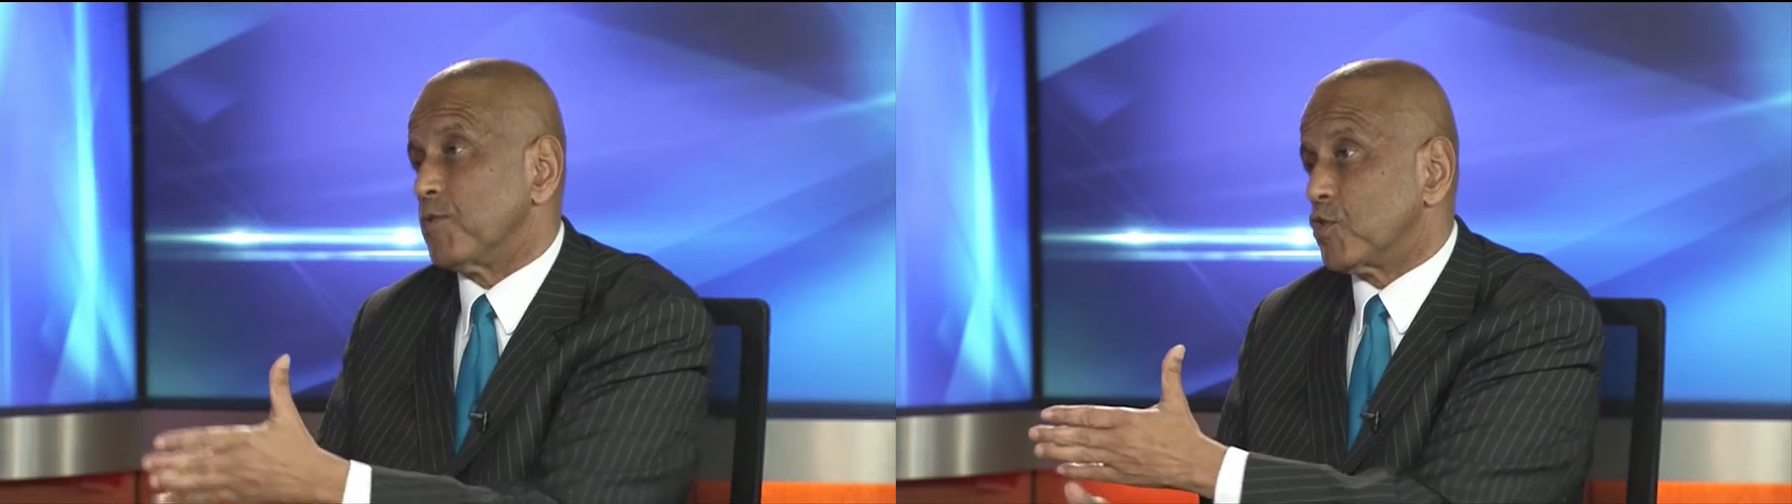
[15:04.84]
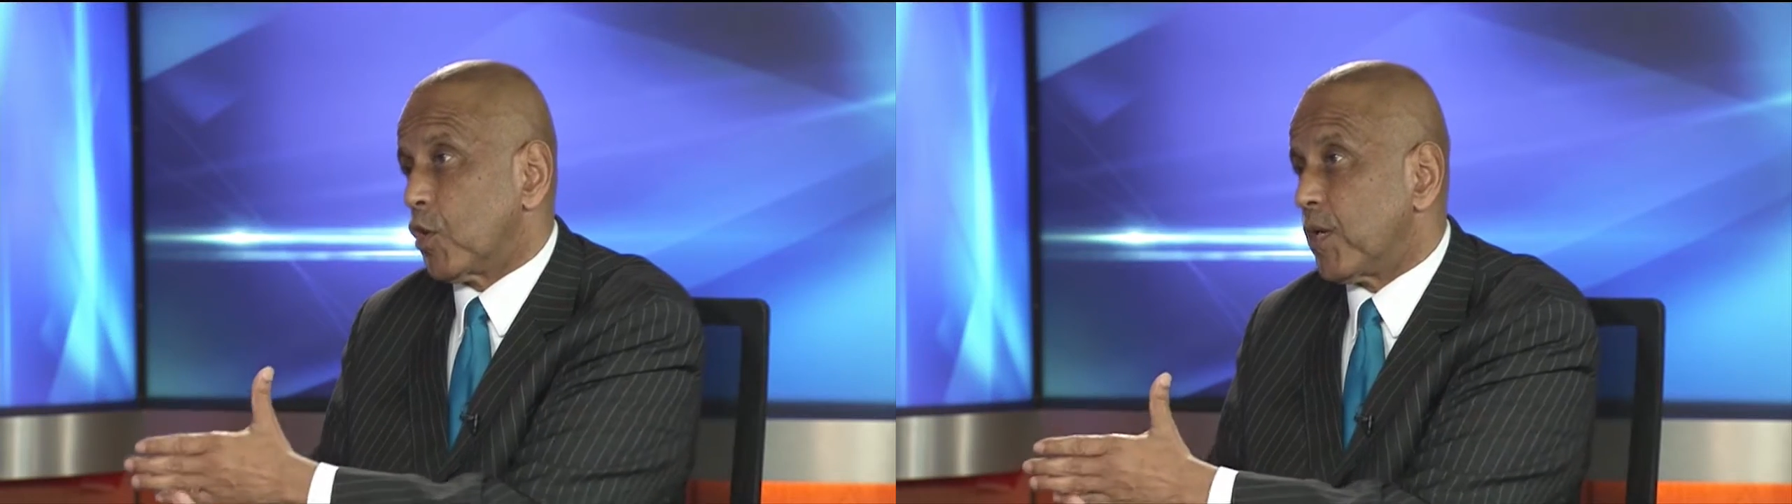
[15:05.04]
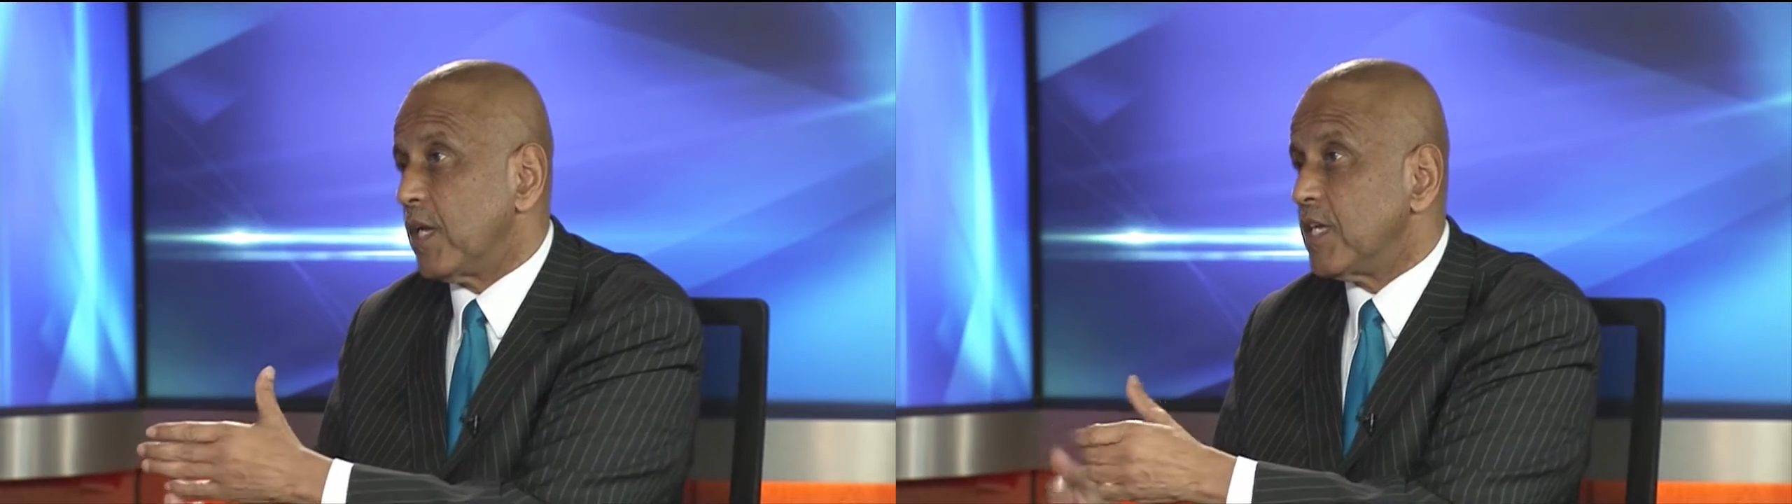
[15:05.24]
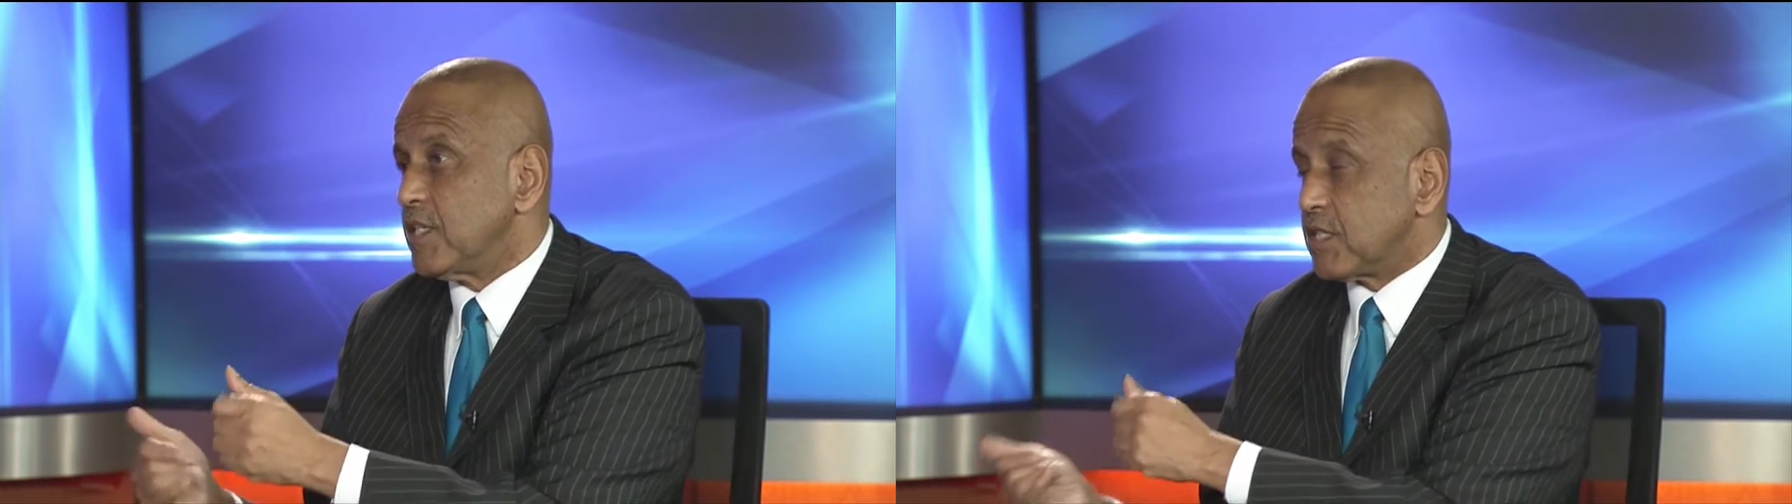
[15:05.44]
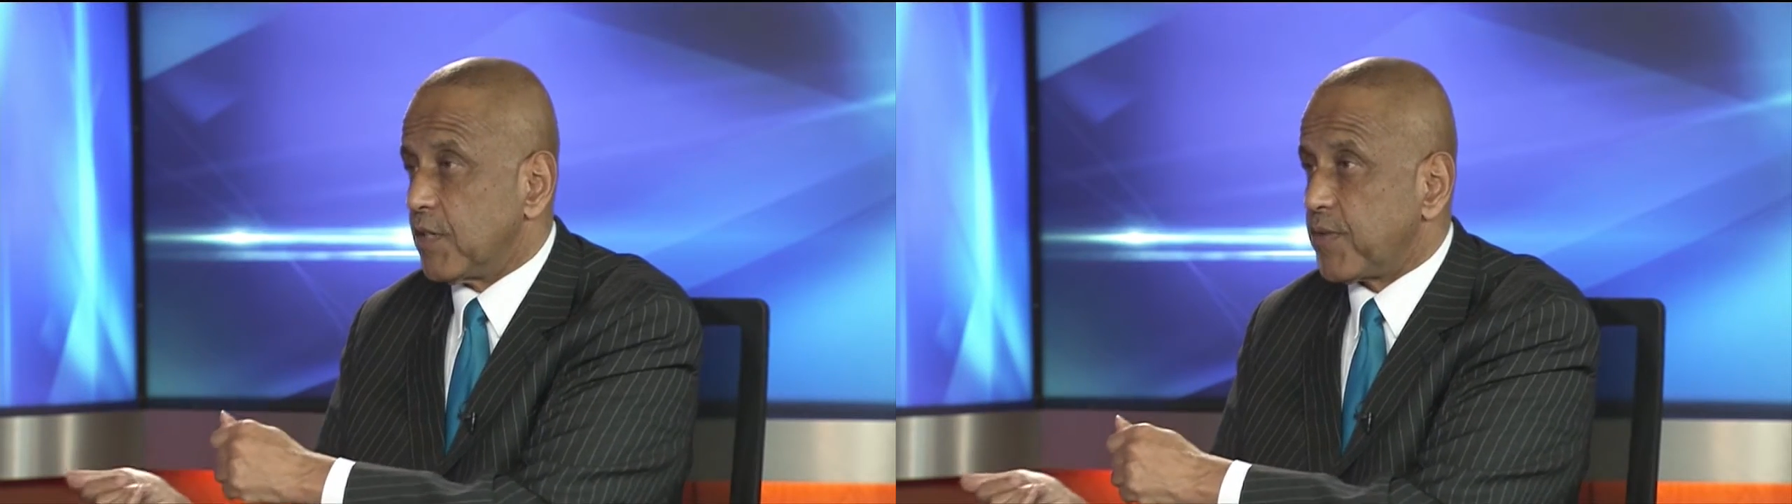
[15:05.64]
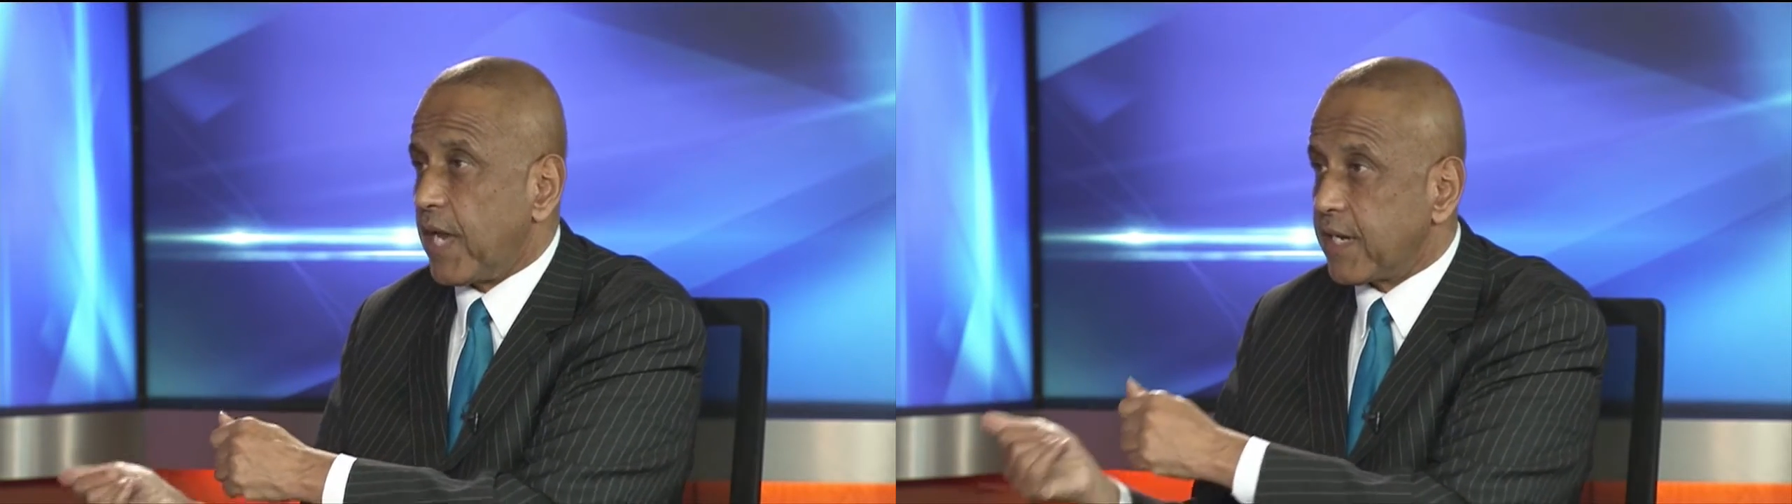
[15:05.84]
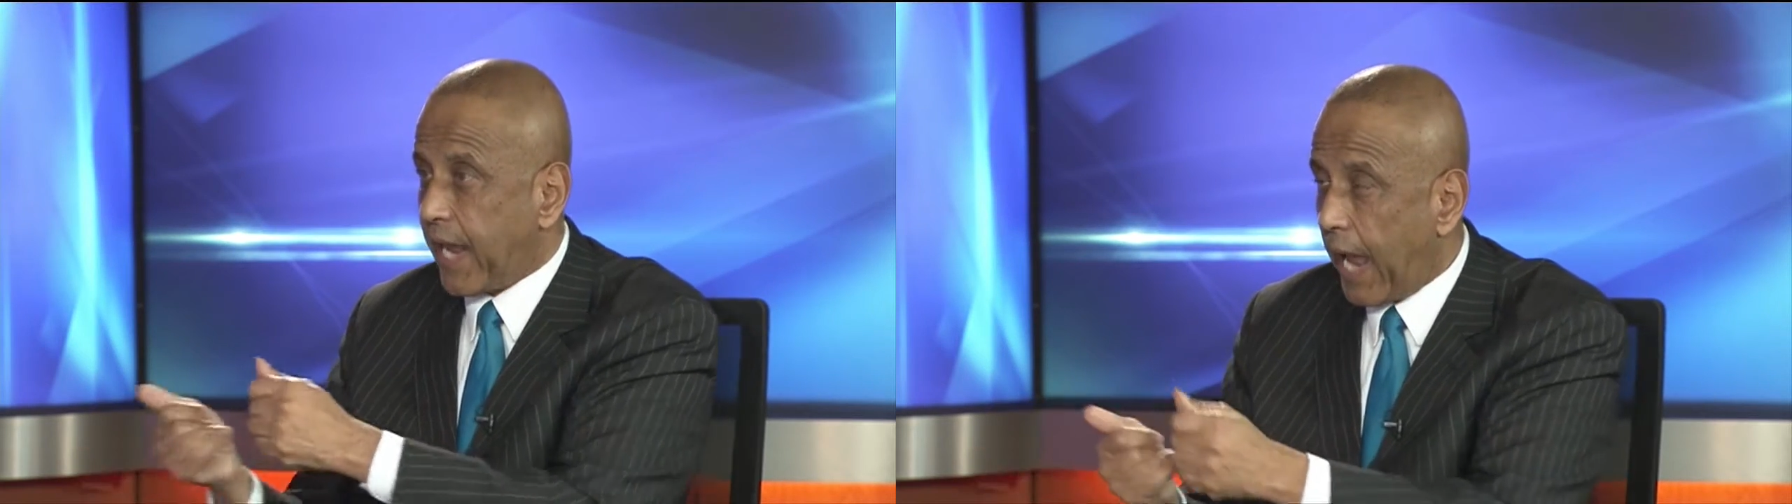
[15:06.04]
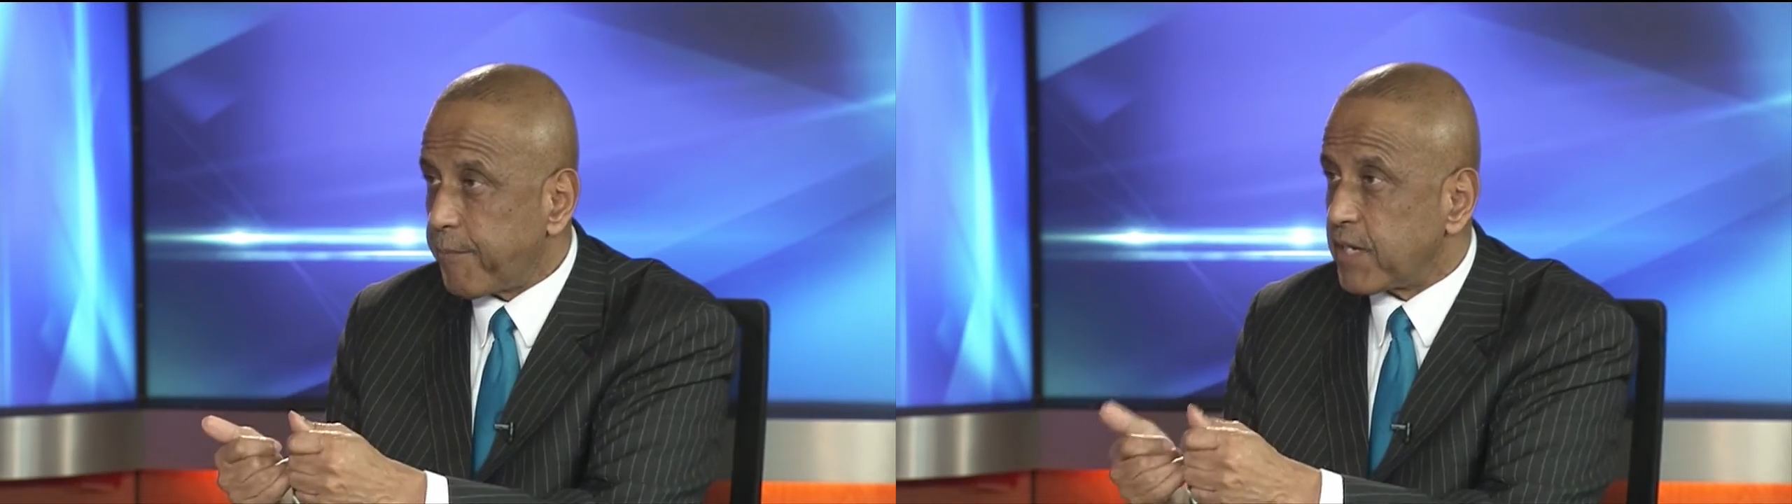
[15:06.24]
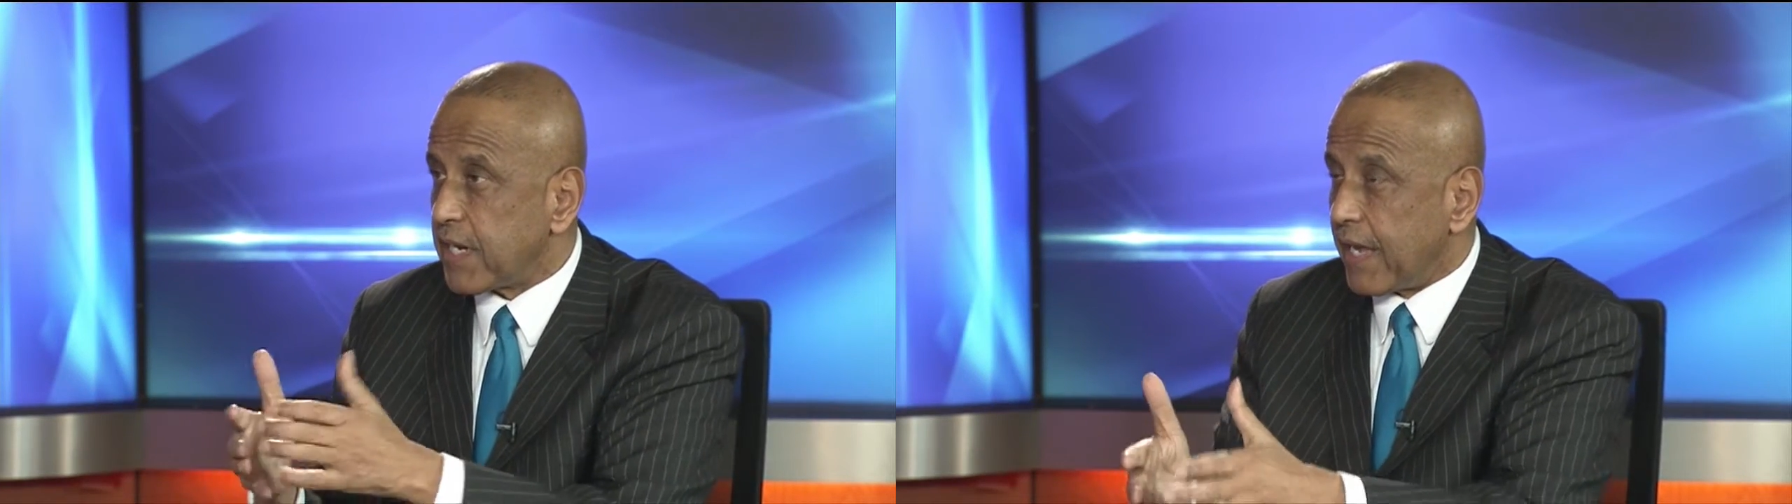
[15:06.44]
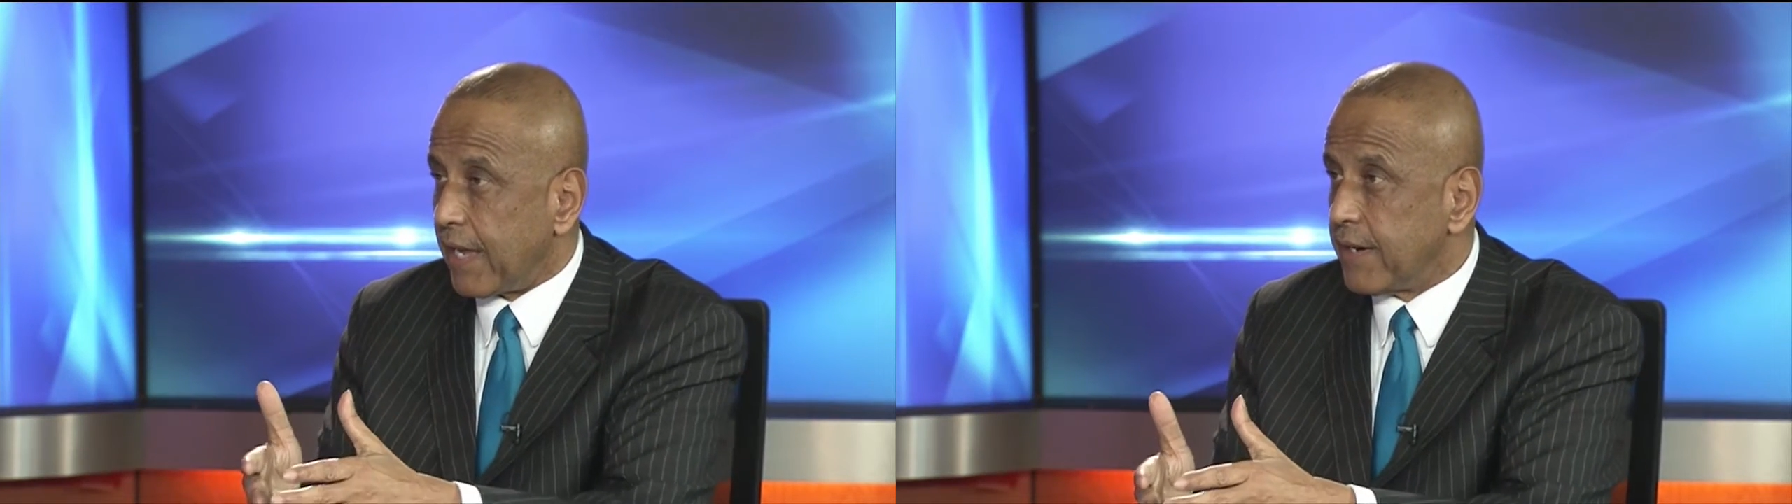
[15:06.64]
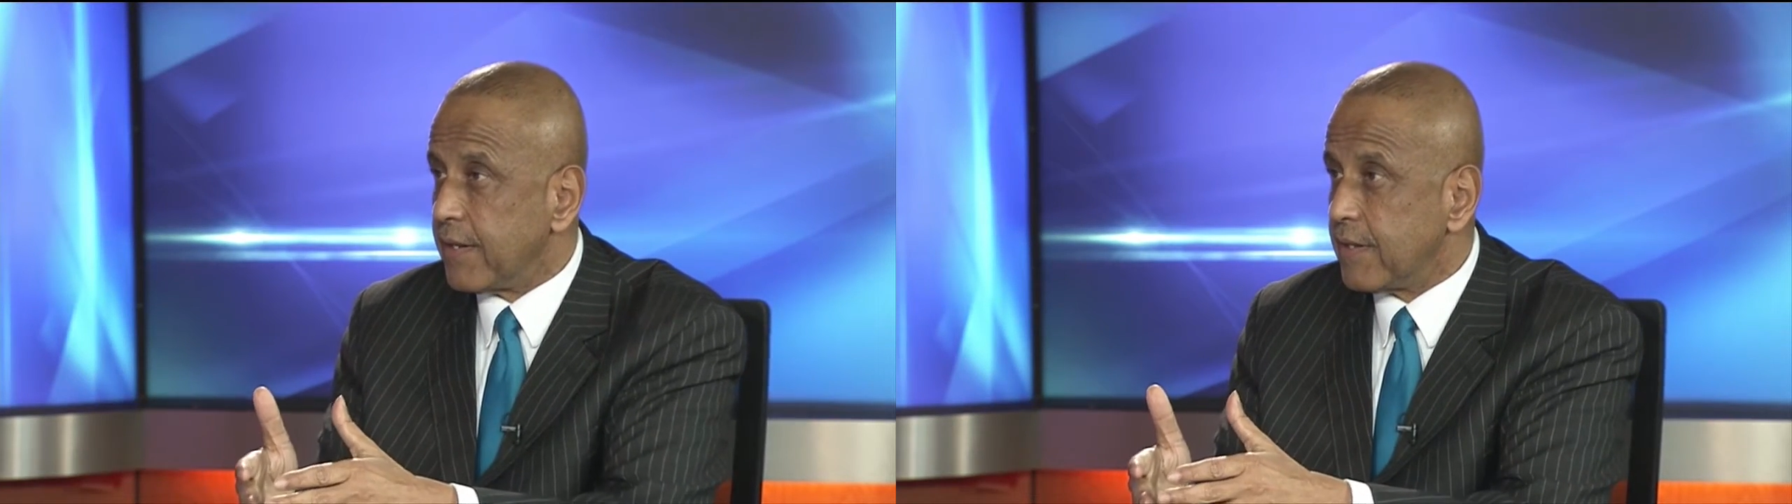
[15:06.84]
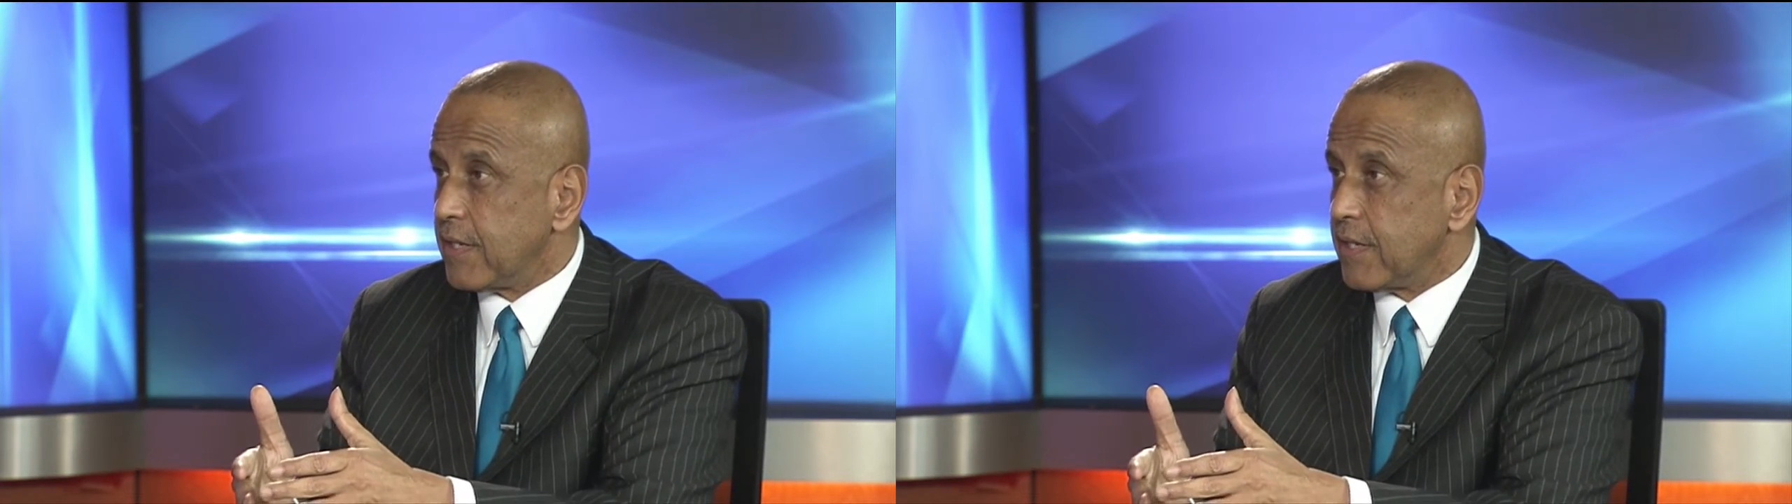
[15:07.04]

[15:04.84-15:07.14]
of Missouri sent that captain in